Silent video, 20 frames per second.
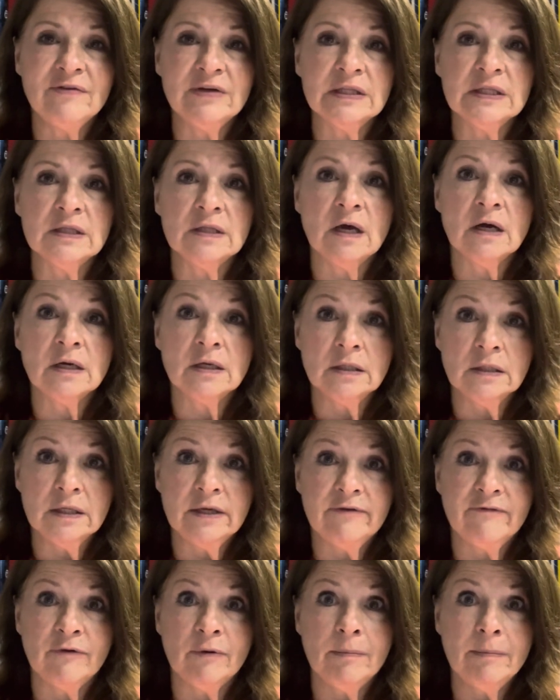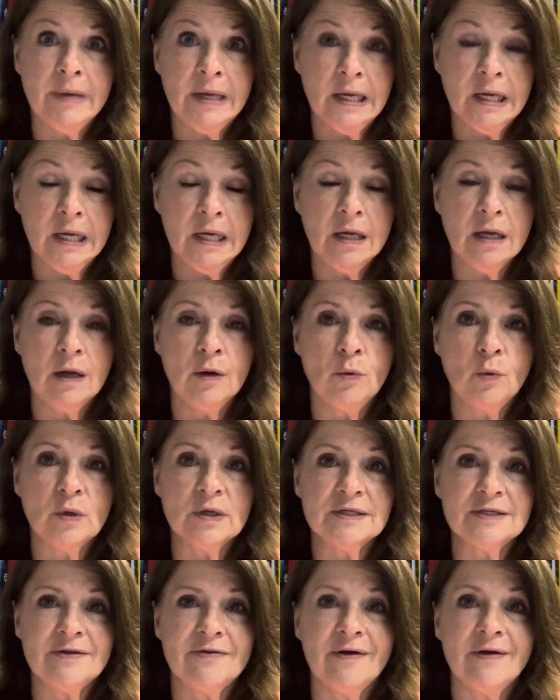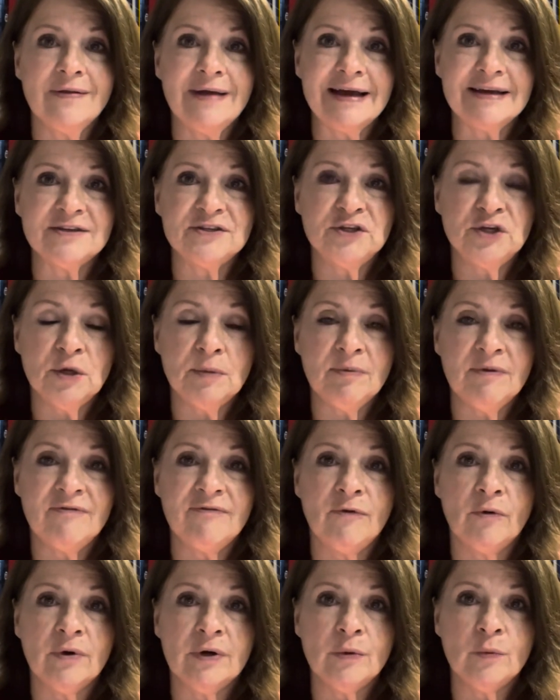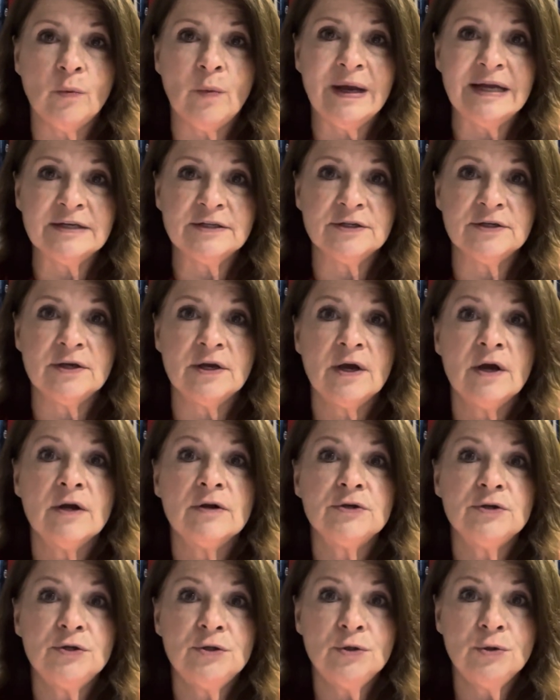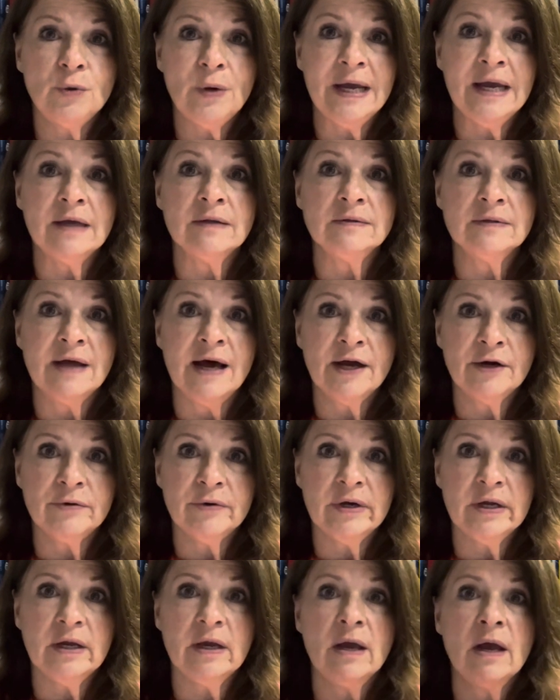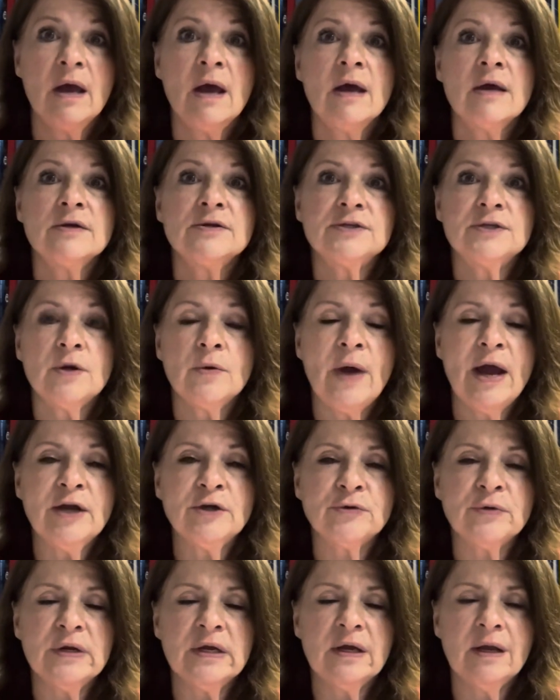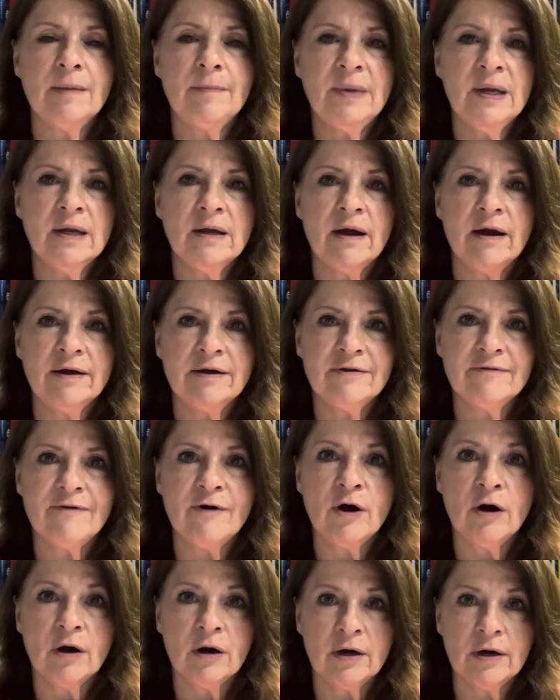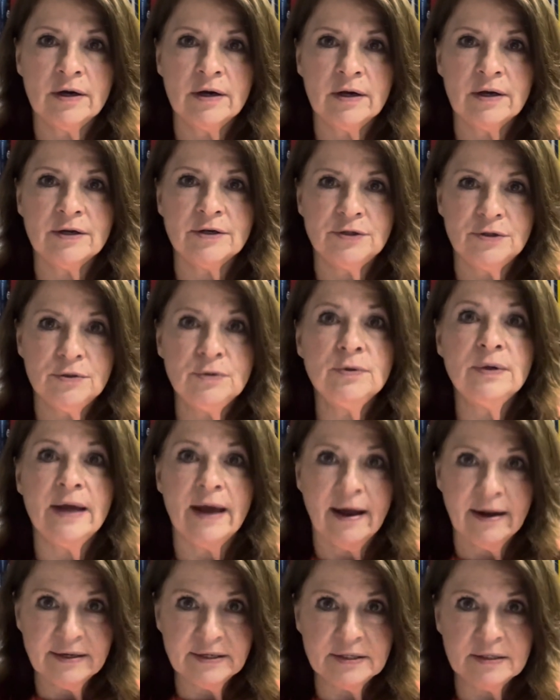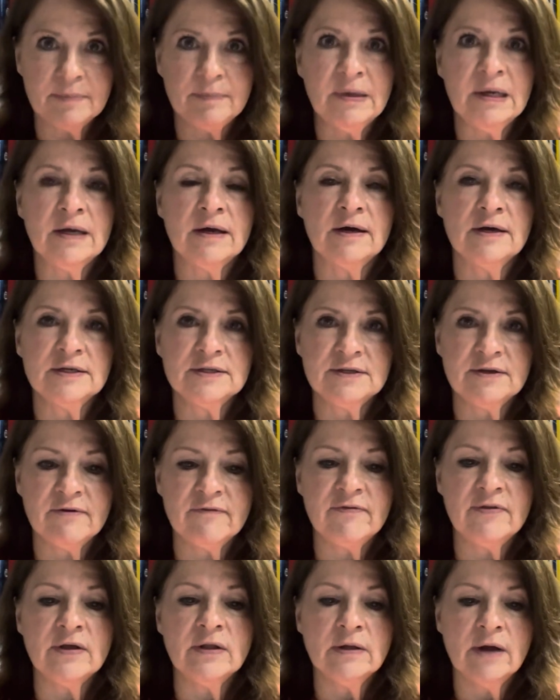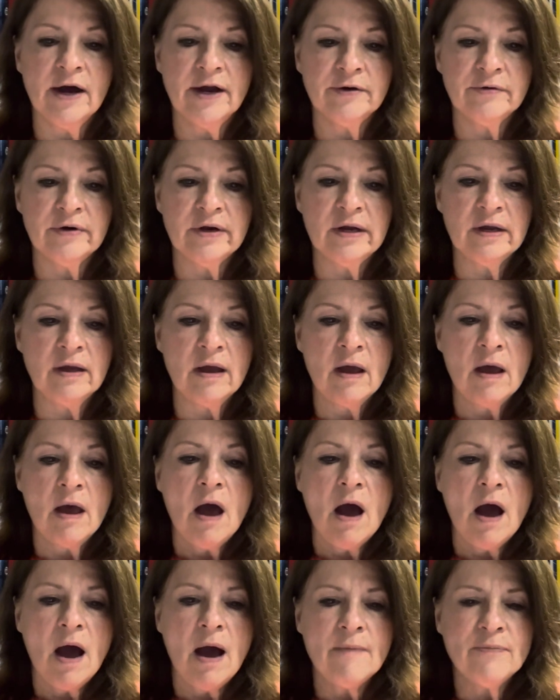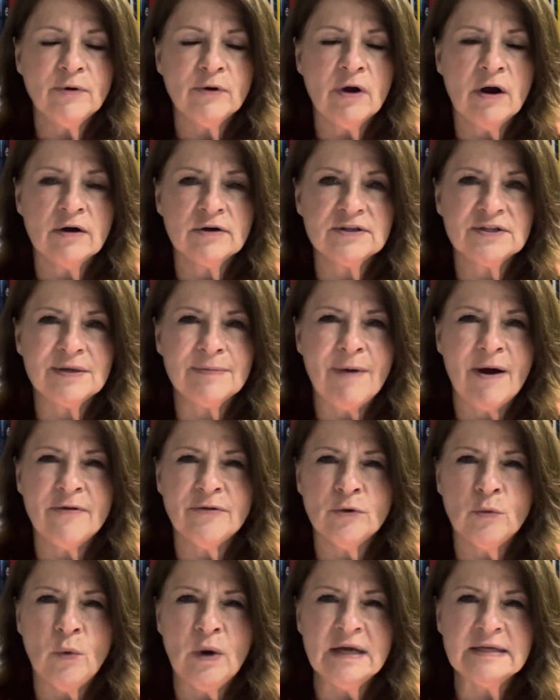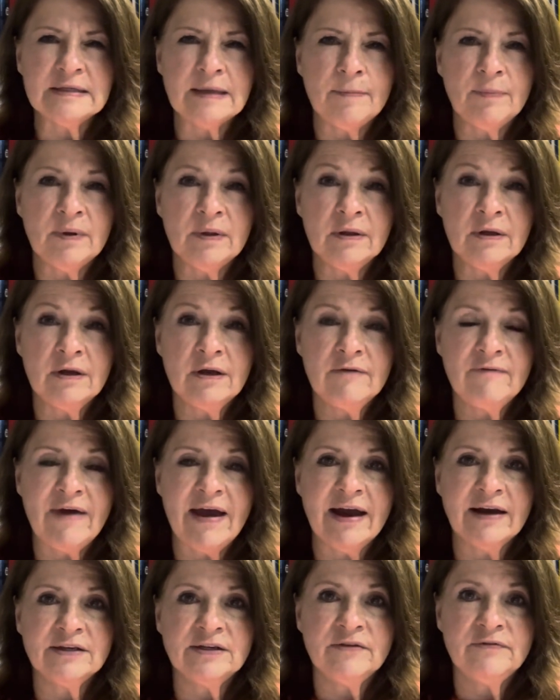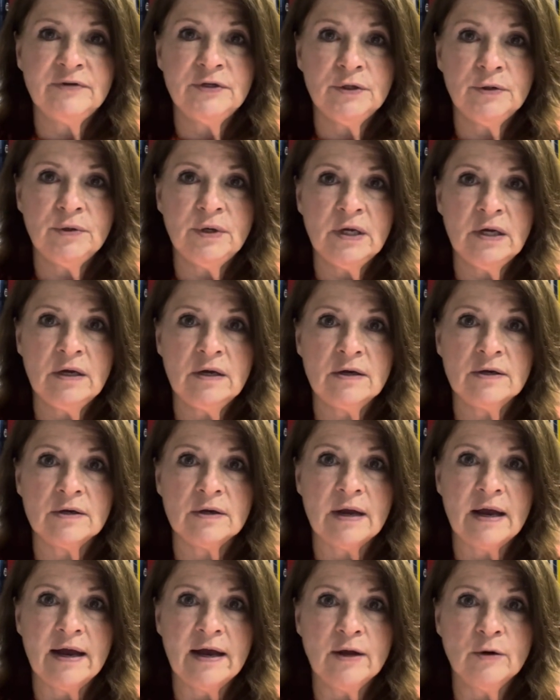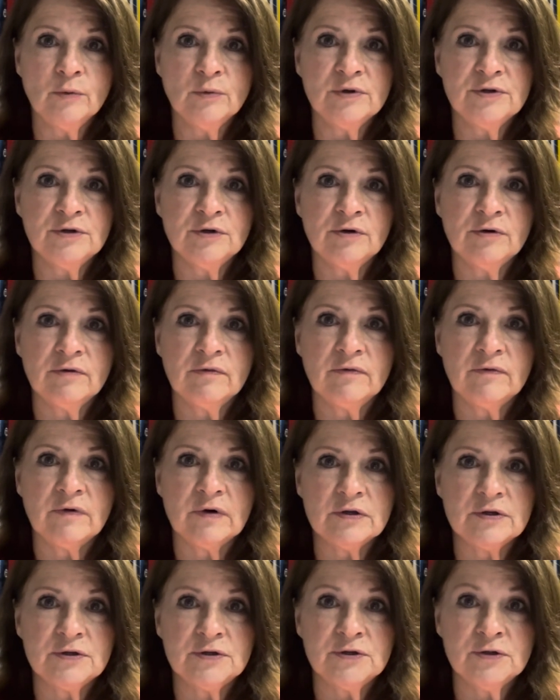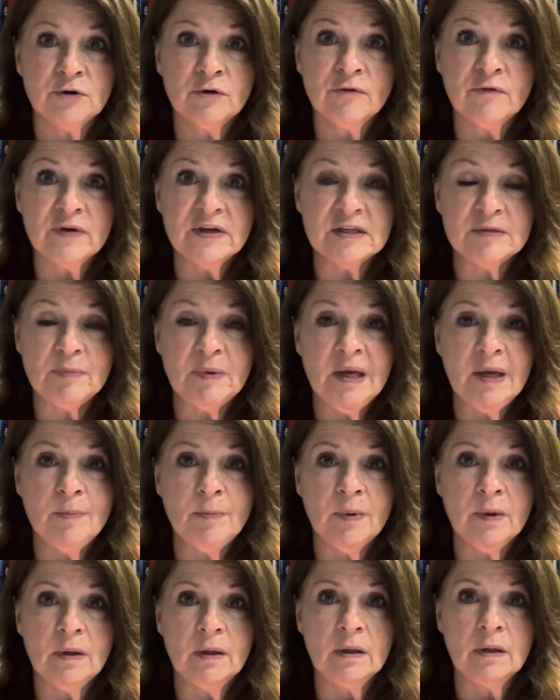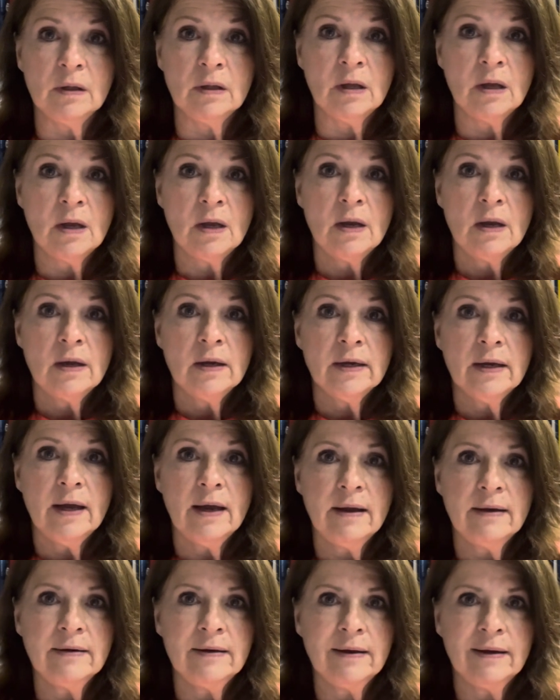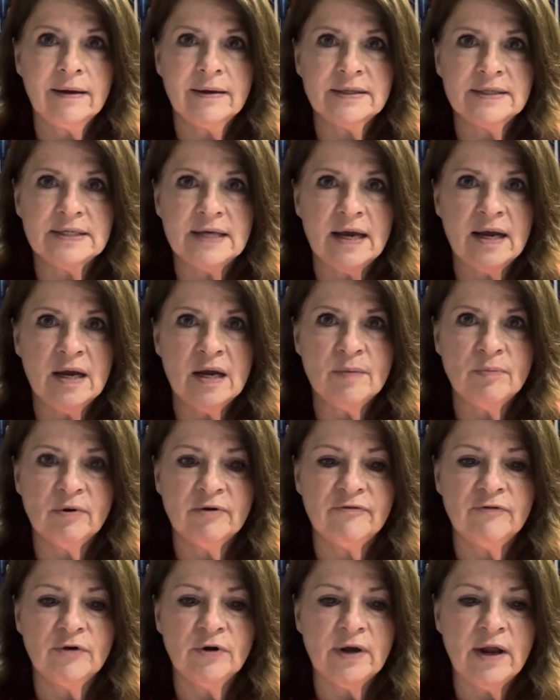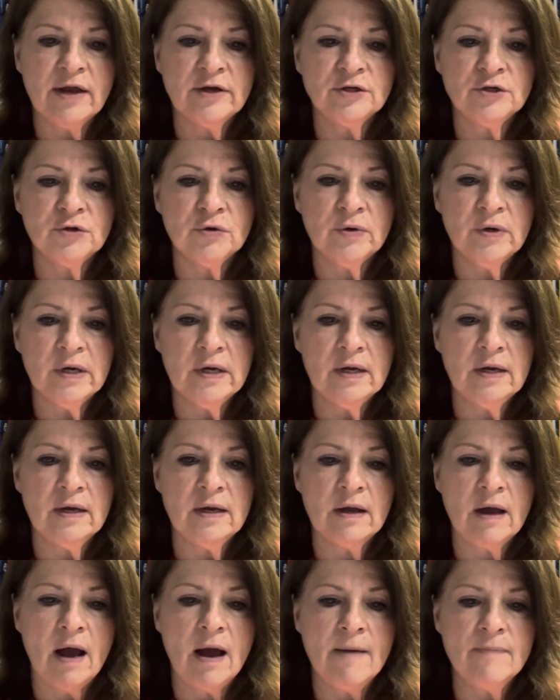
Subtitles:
And luckily for me, it was the last year before it went to a lottery. So entry can be kind of hard to get because of the lottery. There are some other ways, I believe, active duty and reserve service people can get a preferred entry.